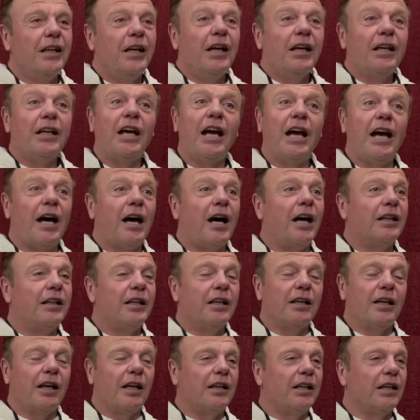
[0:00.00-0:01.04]
Yeah, I
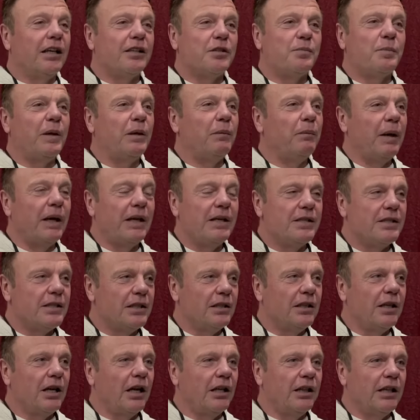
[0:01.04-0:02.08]
think it's been amazing.
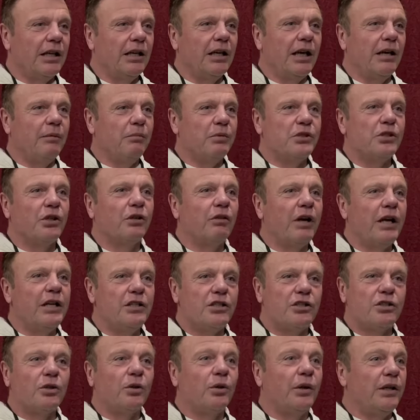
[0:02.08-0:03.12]
I think it was a great
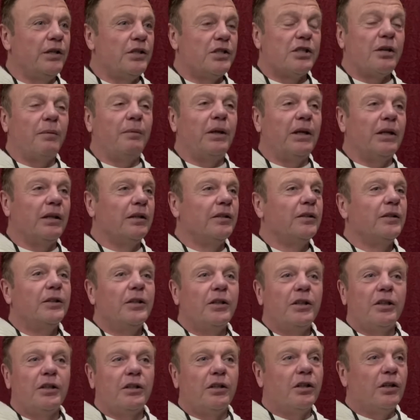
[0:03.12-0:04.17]
story. It's something
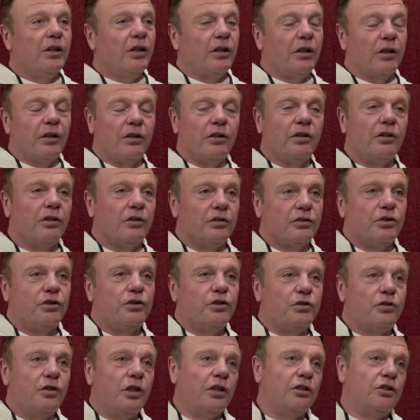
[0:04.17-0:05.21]
that
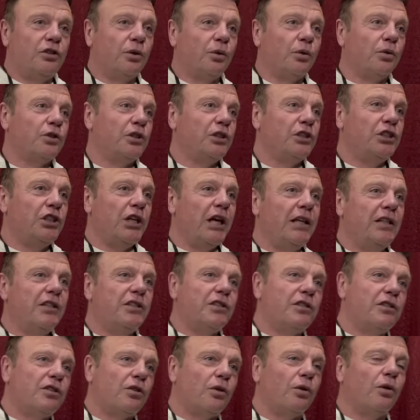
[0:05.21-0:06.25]
George and
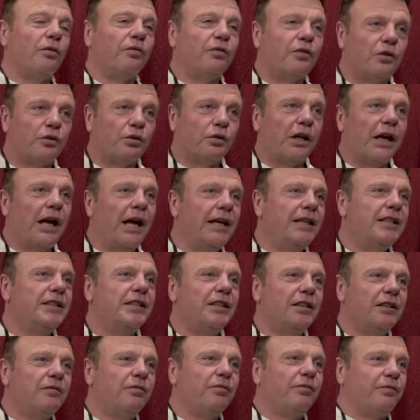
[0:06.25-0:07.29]
Jason sort of
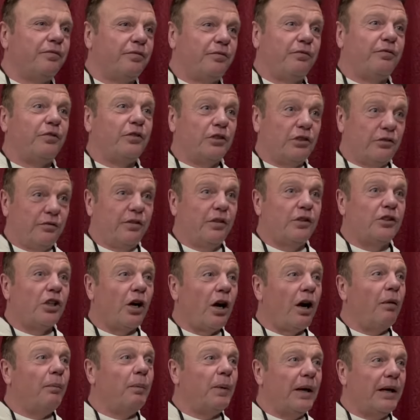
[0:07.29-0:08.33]
created for
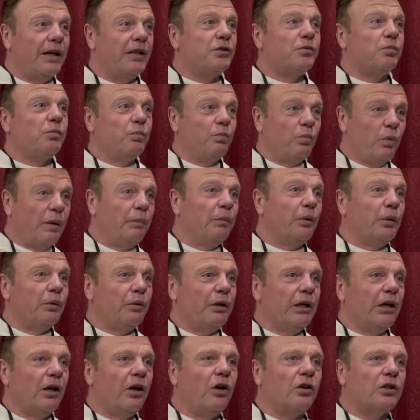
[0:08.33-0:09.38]
dart players when we were
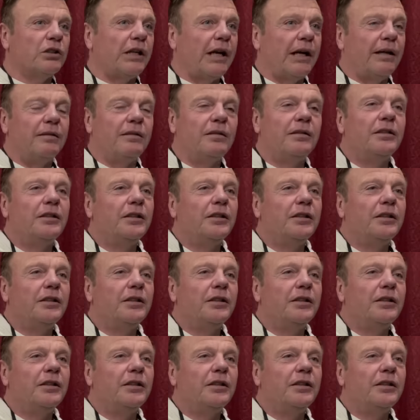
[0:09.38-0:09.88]
in lockdown.